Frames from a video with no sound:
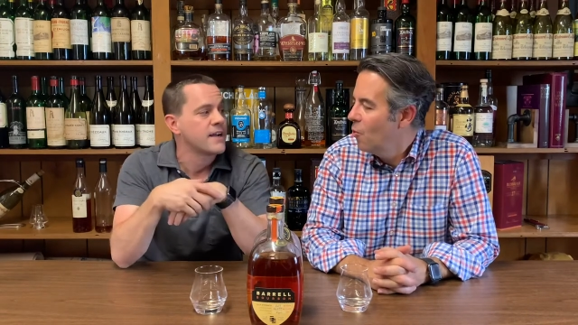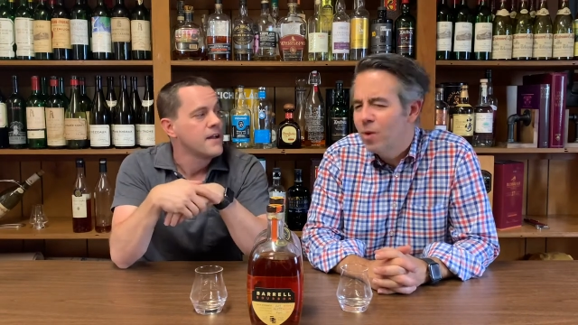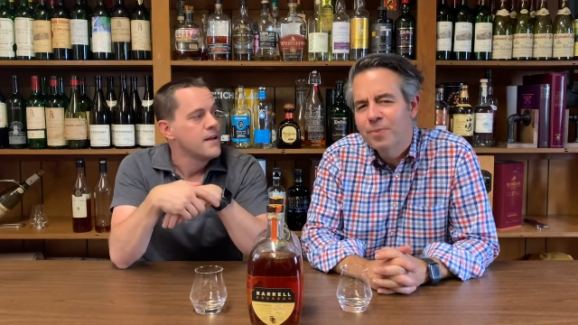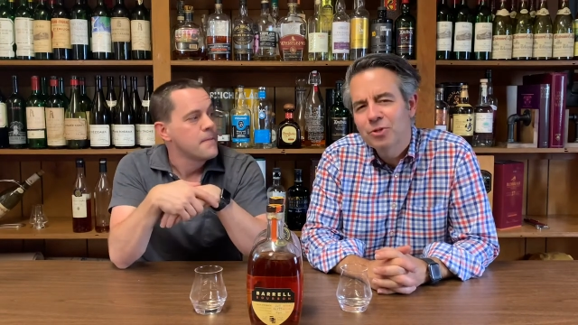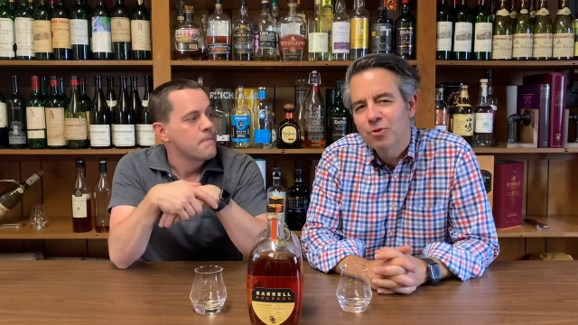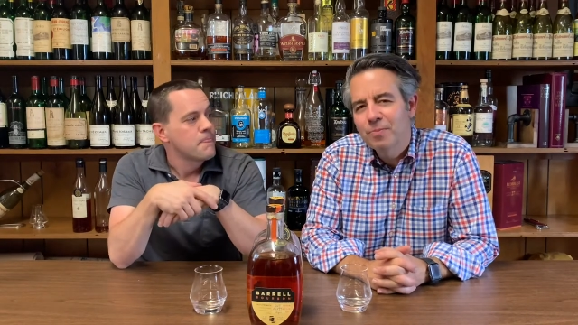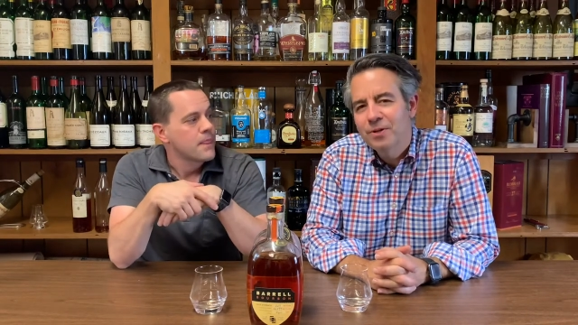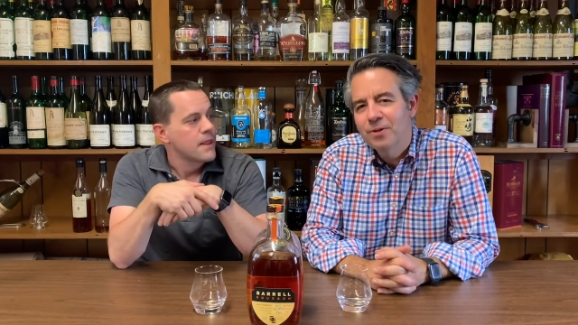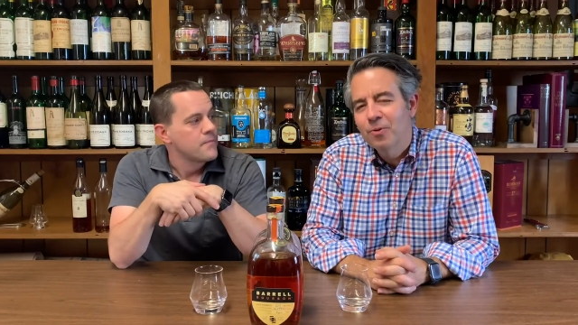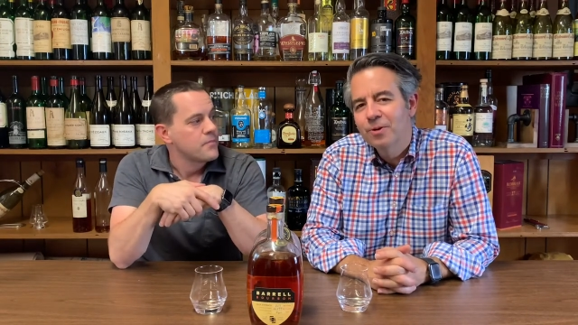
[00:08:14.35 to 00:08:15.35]
Speaker 1: Would it be
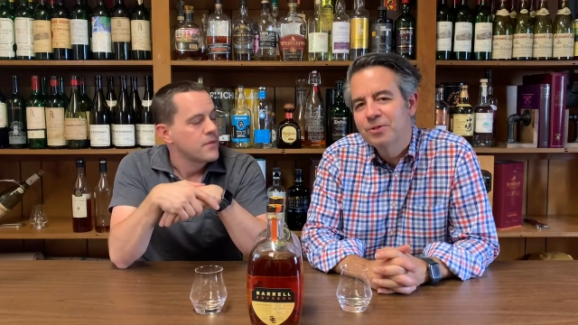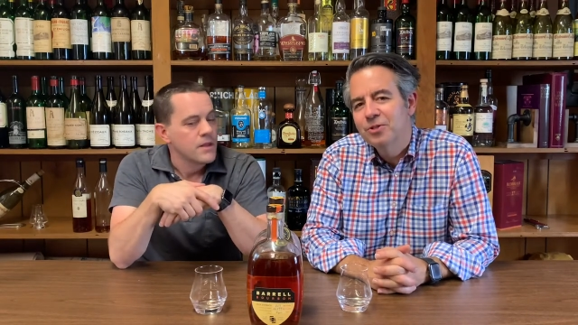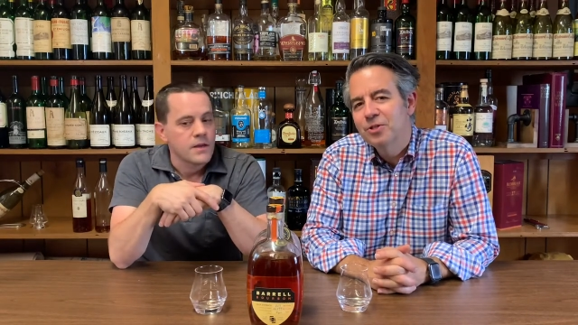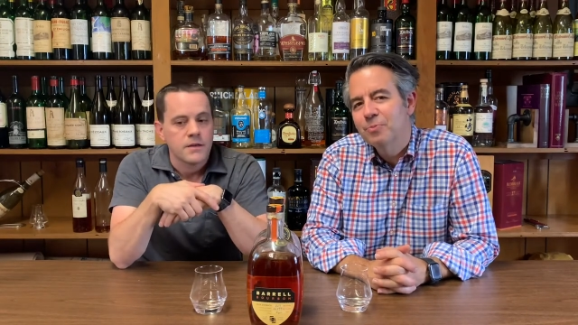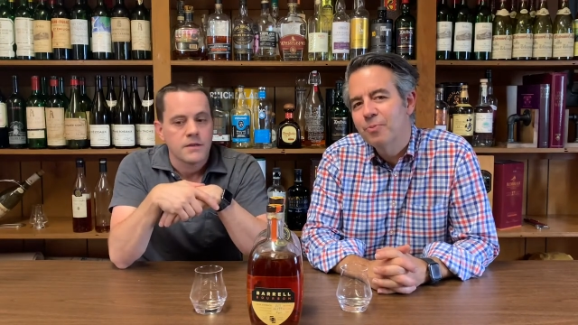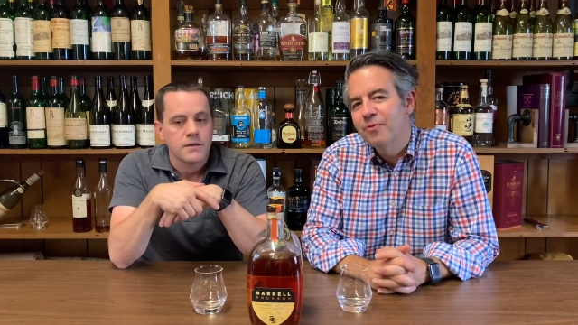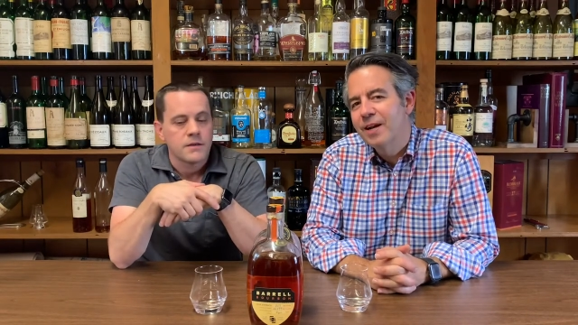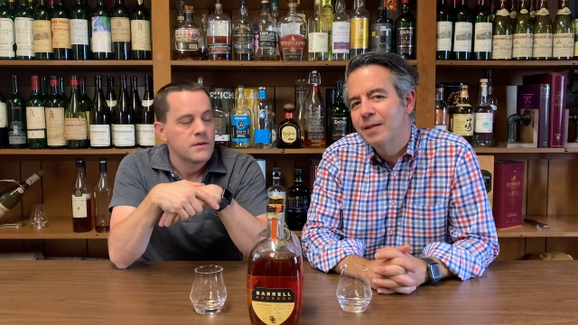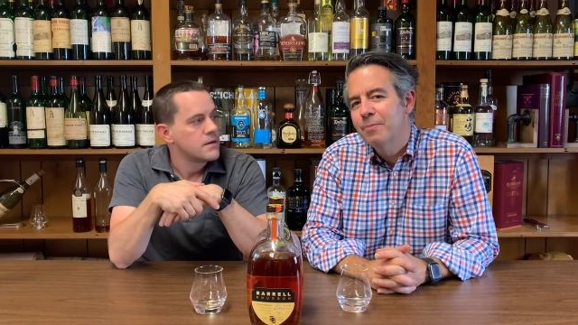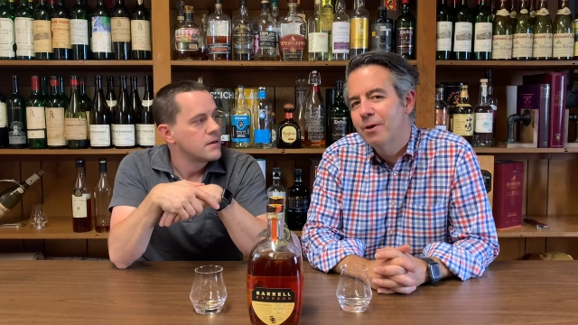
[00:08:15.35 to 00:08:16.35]
scripting or is it just
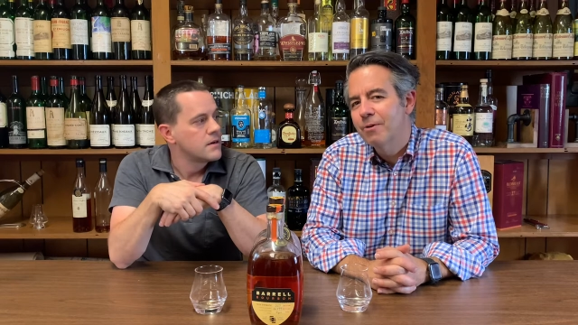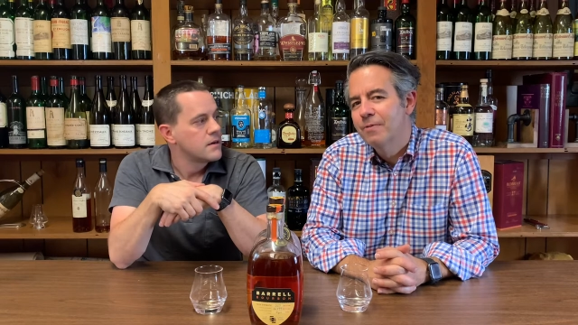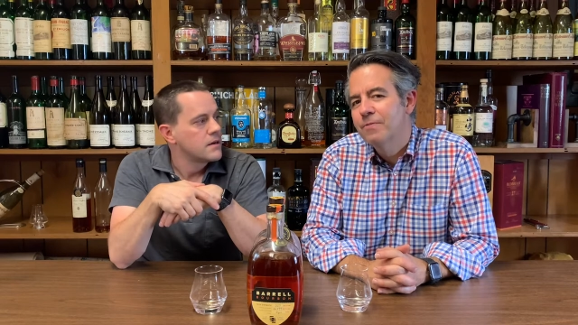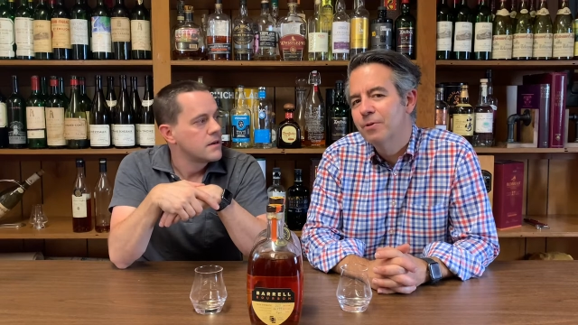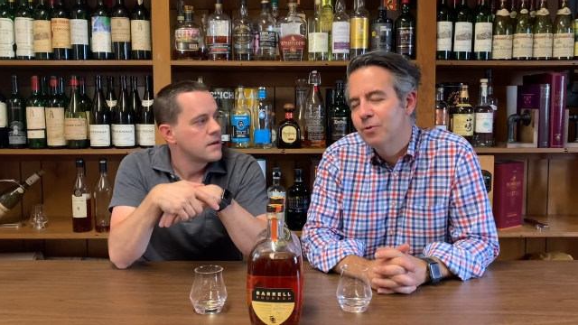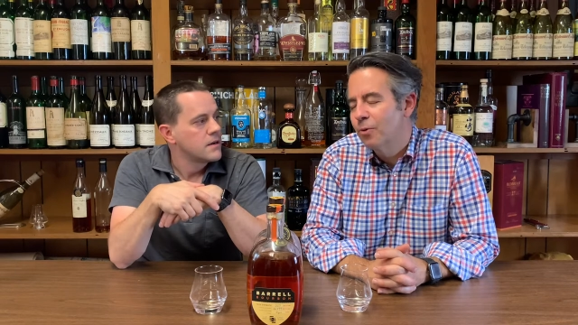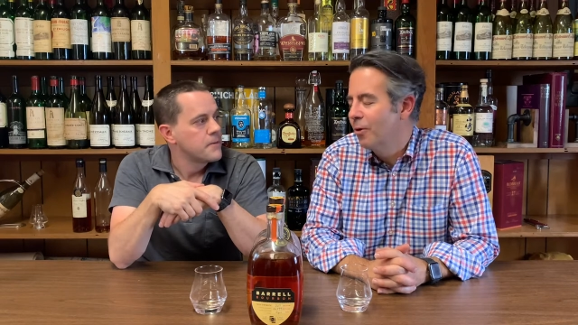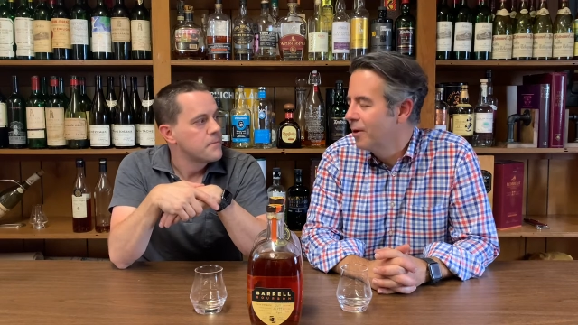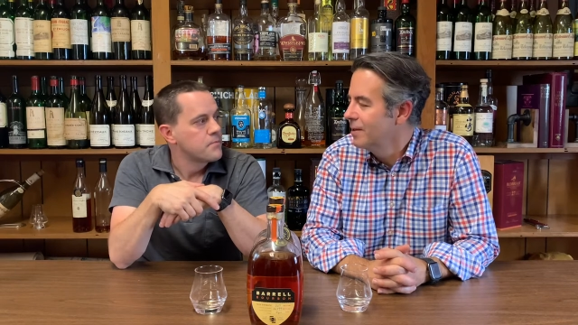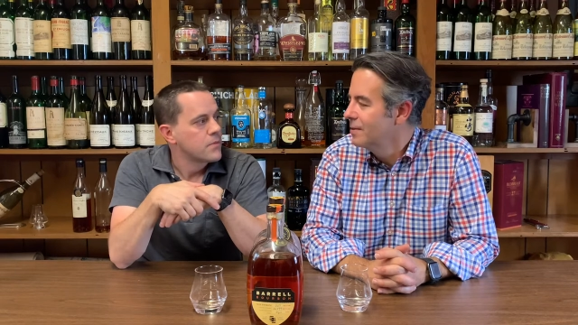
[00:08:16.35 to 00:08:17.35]
providing better info to our
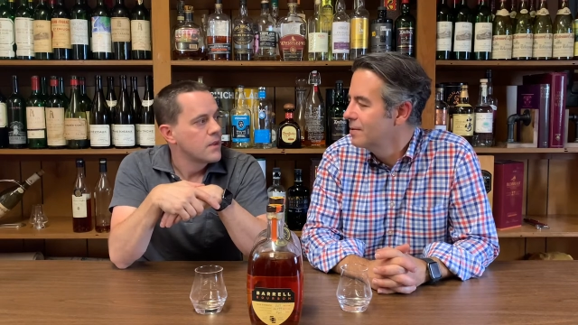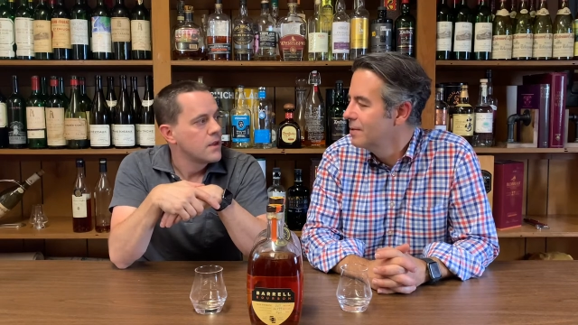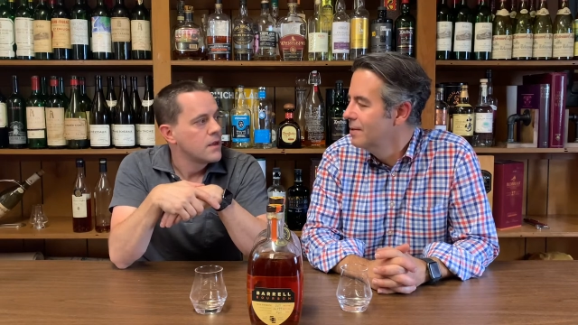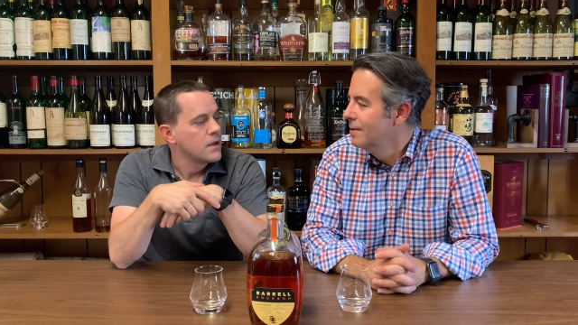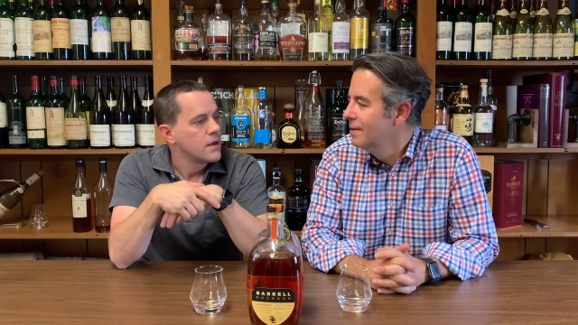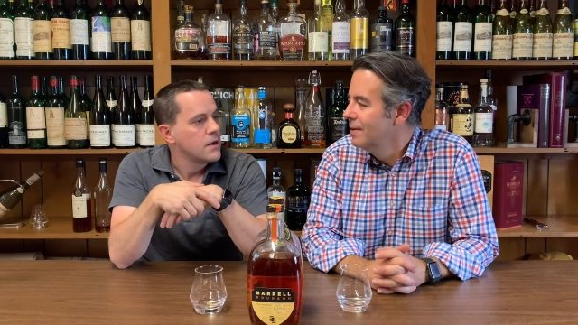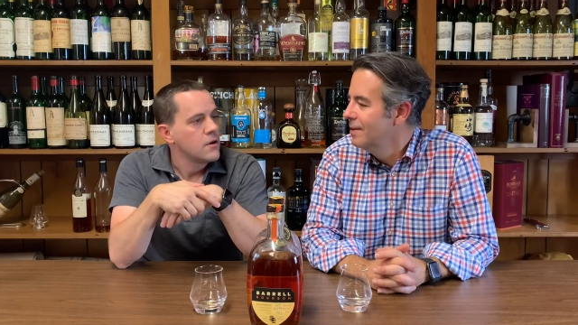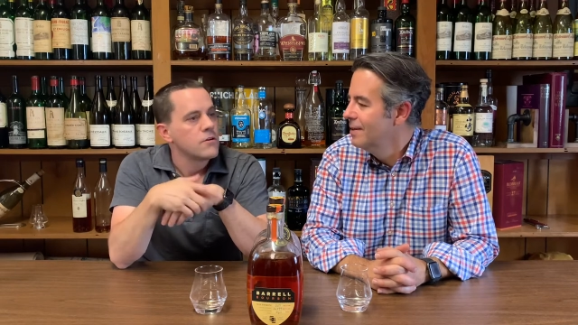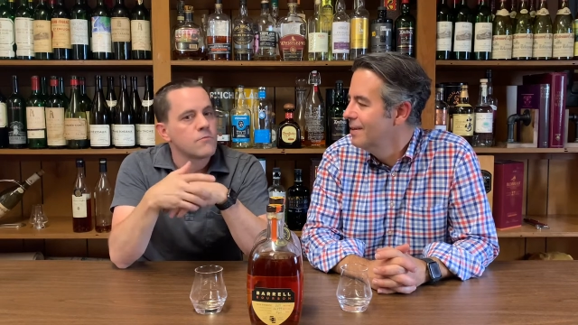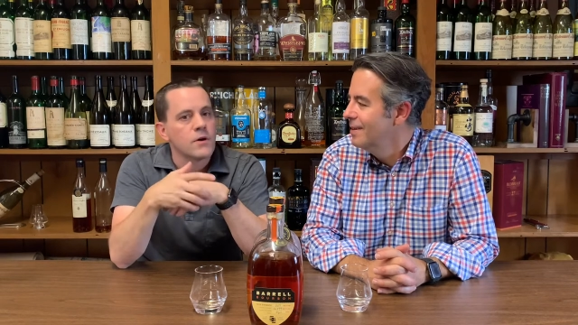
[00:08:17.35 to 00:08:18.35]
audience?
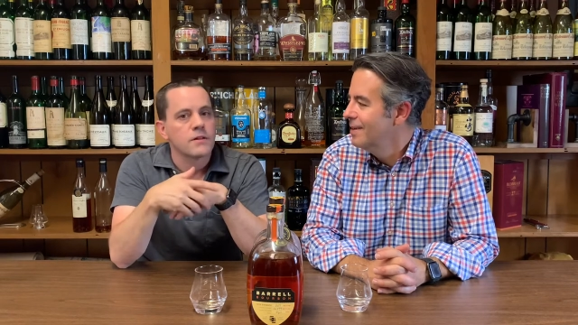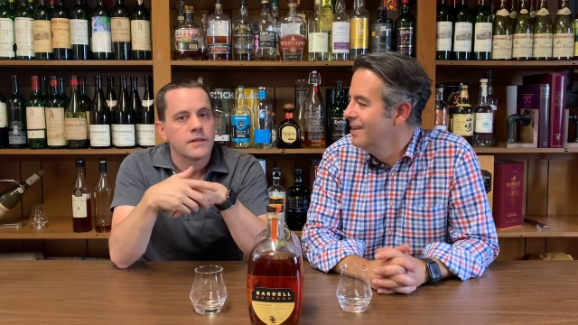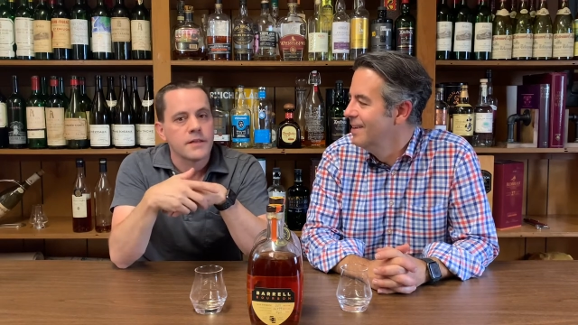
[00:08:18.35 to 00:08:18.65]
No, no. Well,